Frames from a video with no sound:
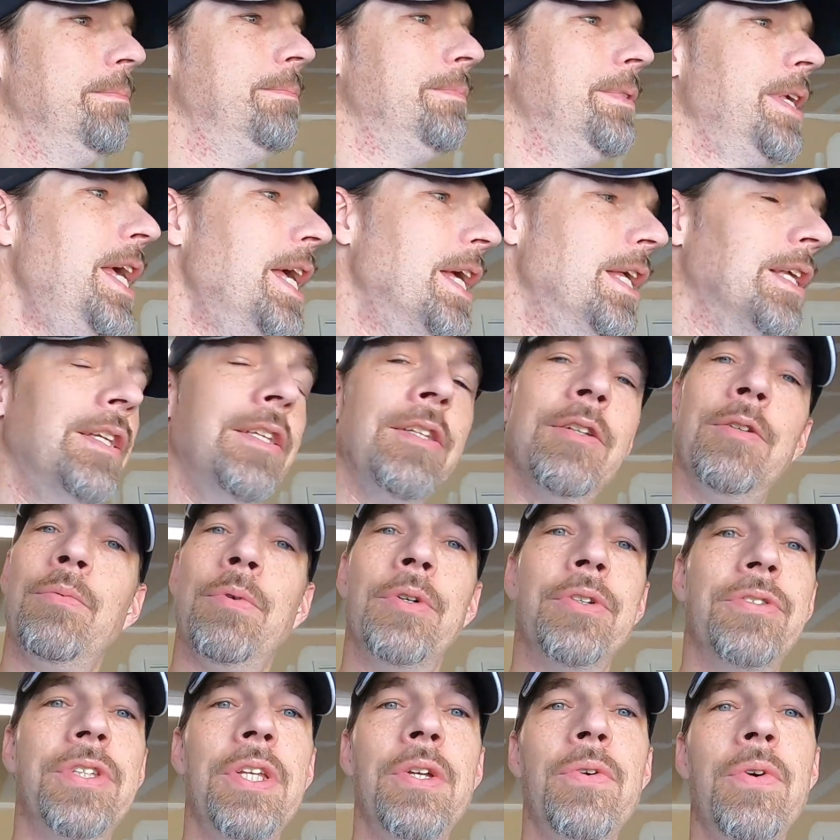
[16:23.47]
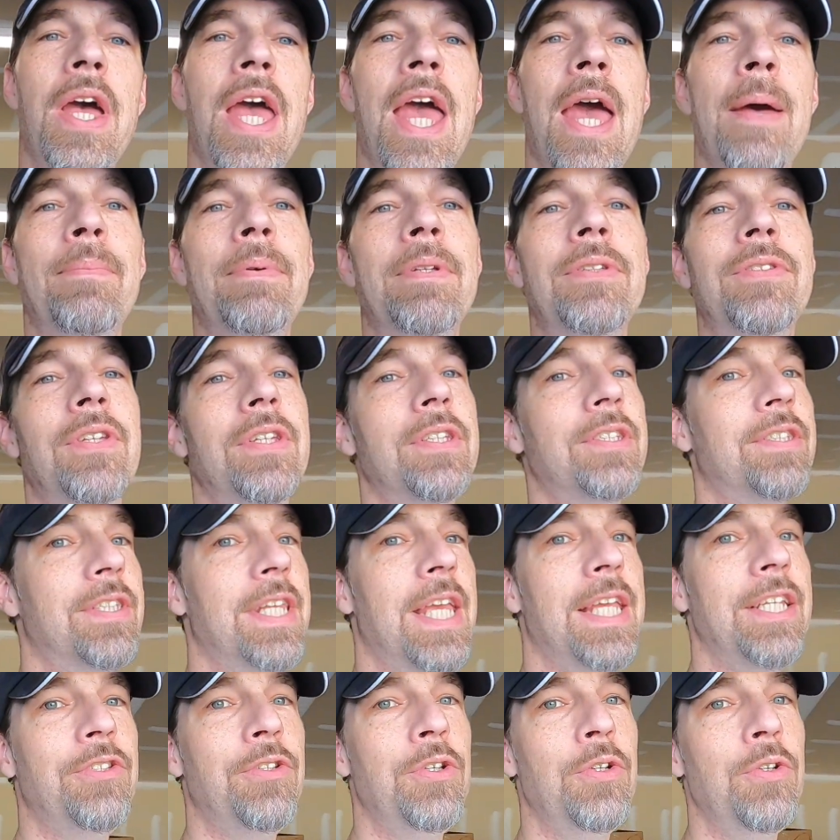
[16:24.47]
Yeah, we'll see what happens.
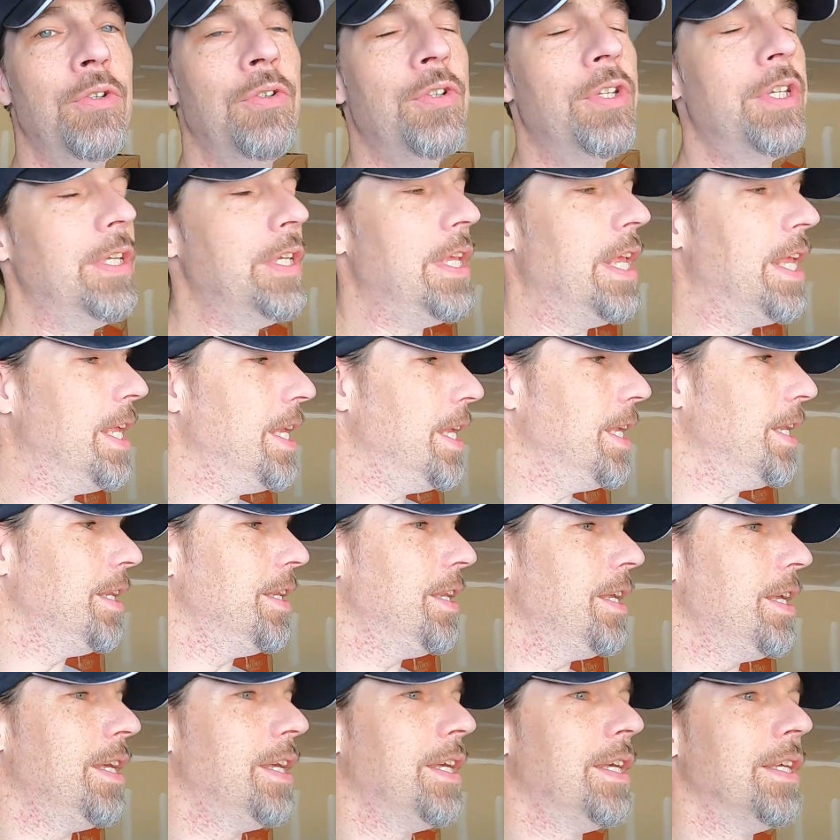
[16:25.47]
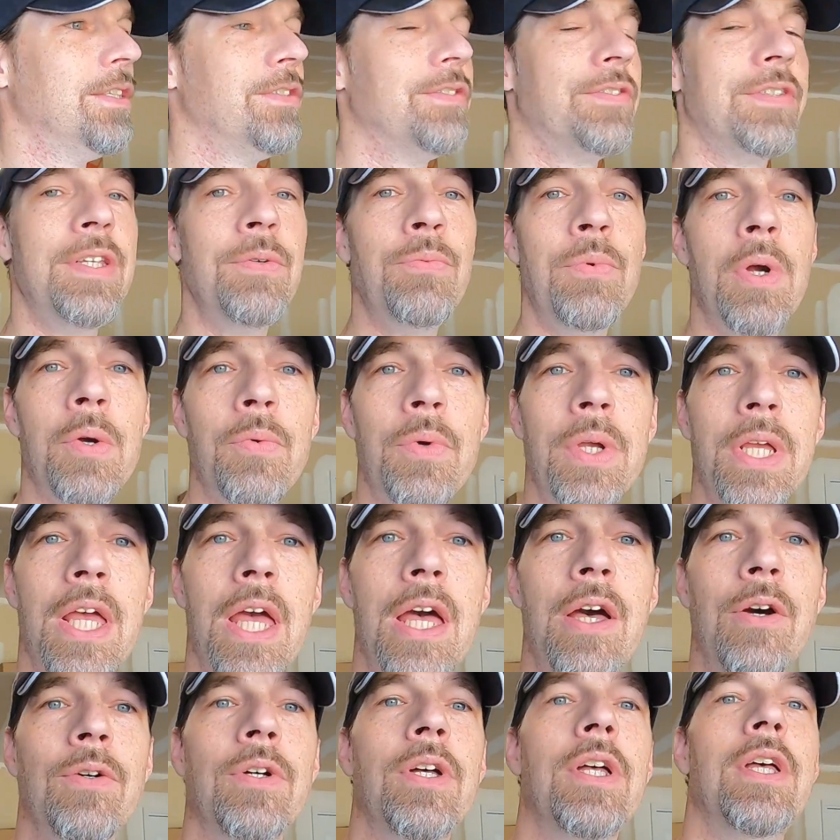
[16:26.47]
Stay tuned and see where we
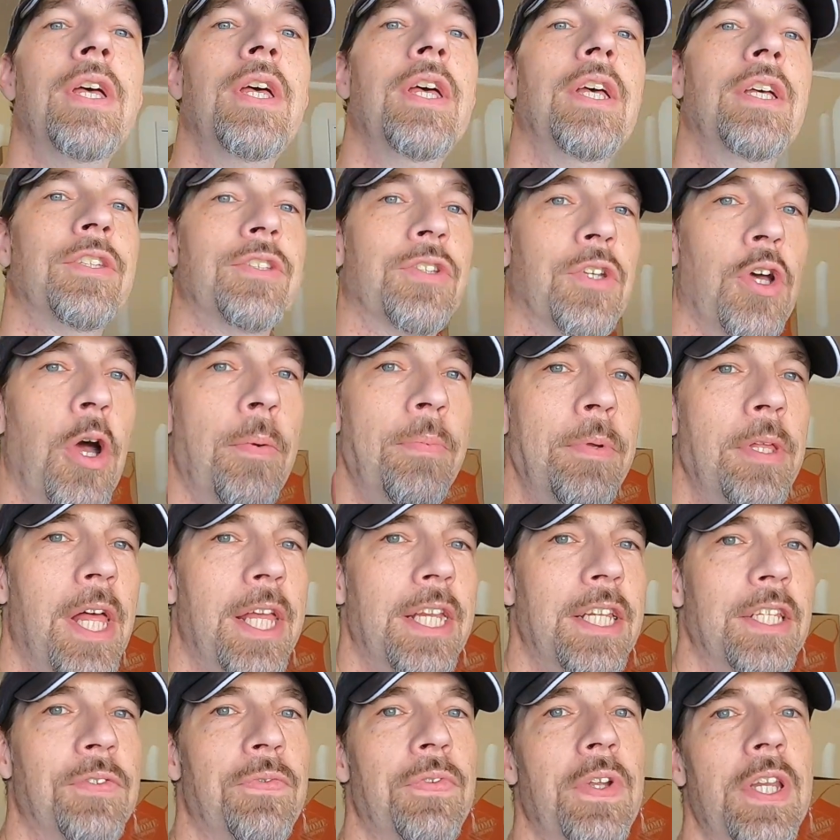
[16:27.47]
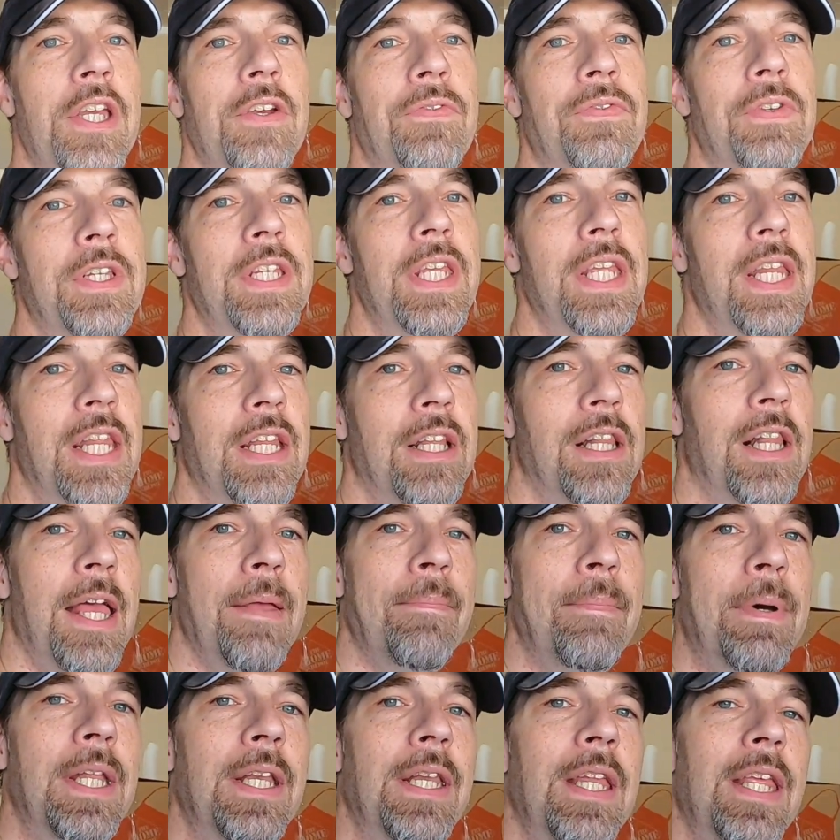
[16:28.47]
go. So I hope you liked this video. If you did, hit the
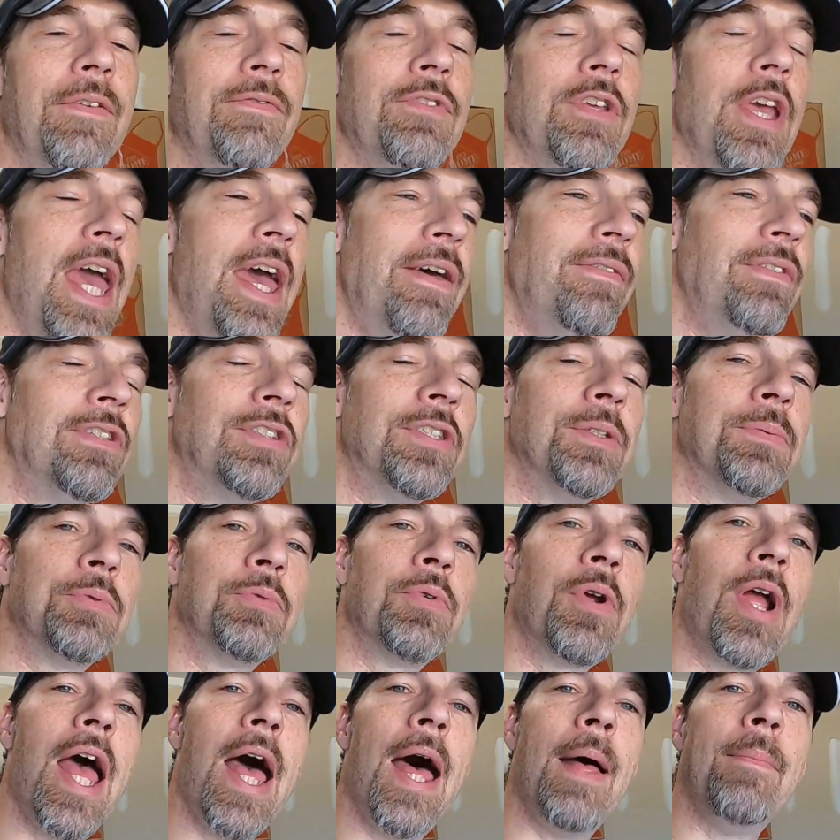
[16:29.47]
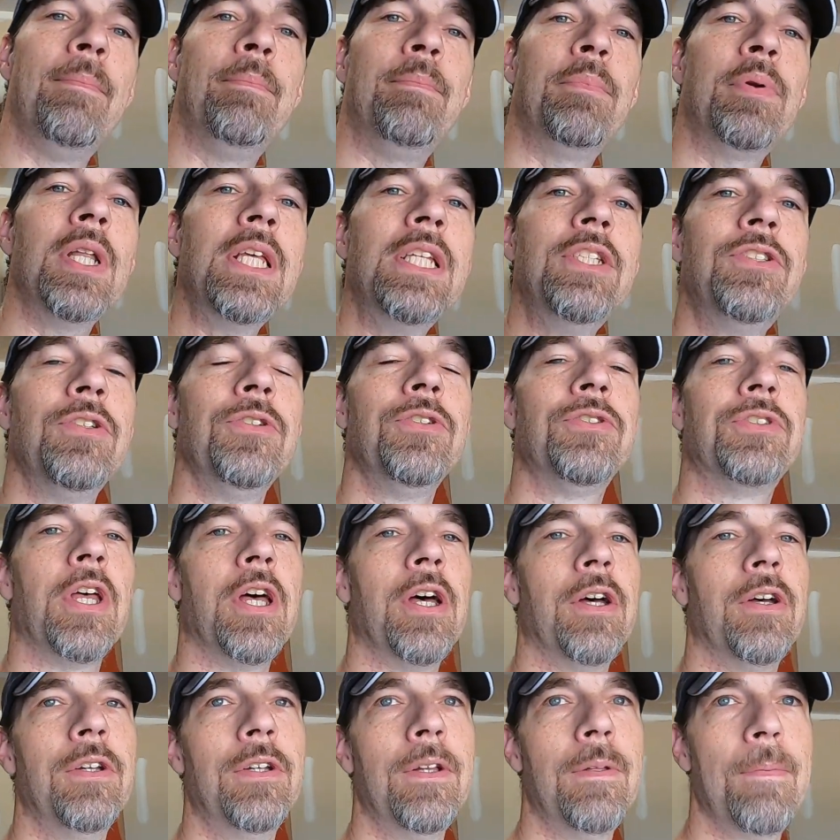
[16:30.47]
like button. If you haven't subscribed, please do
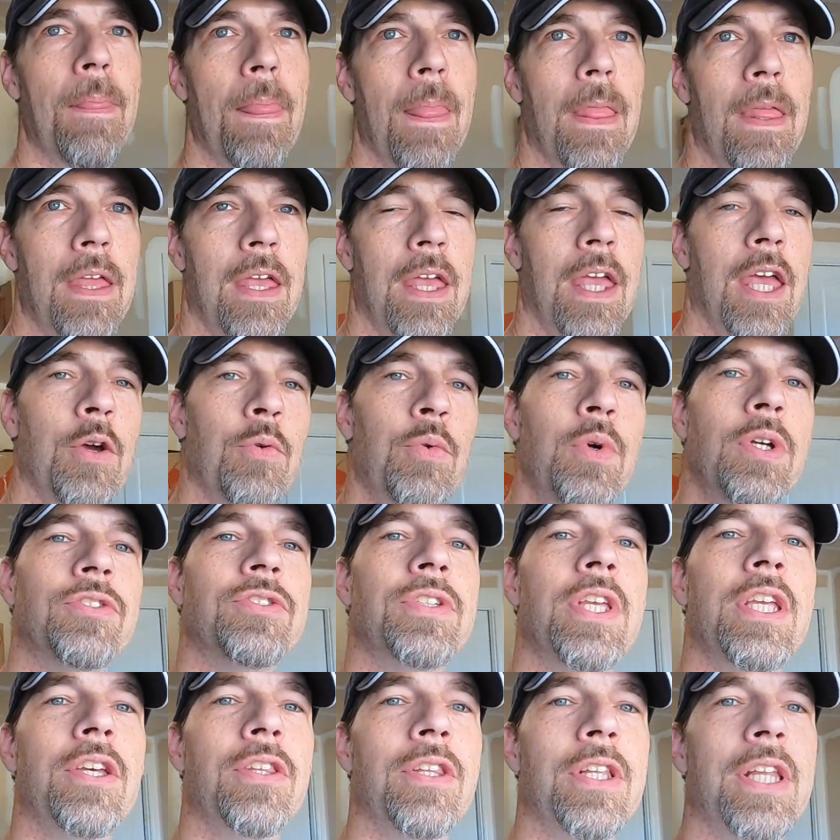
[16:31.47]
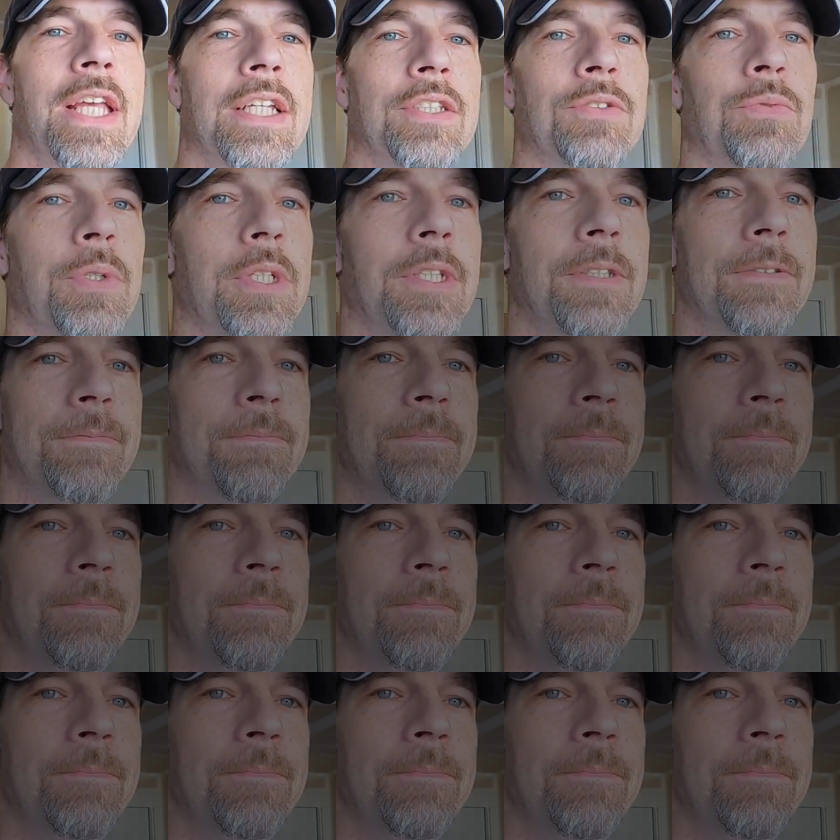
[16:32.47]
so, and we'll see you on the next one.